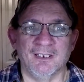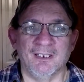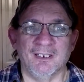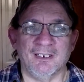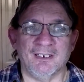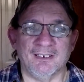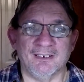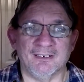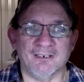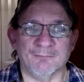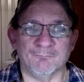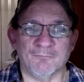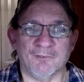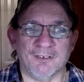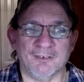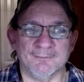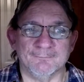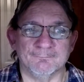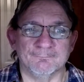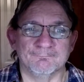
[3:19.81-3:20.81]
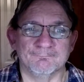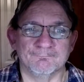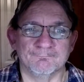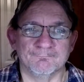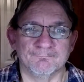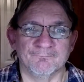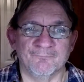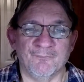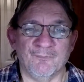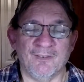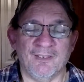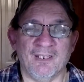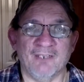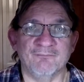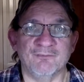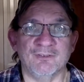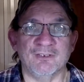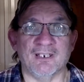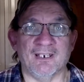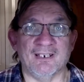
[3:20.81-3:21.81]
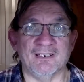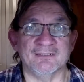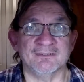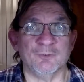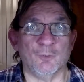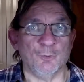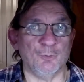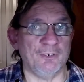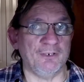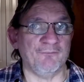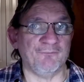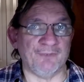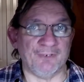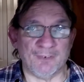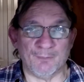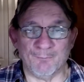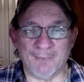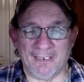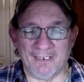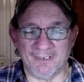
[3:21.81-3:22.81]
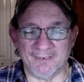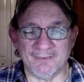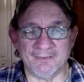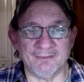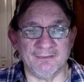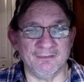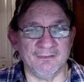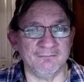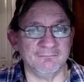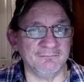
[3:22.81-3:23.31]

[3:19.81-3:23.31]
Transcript: And I'm like, have you guys heard anything about it?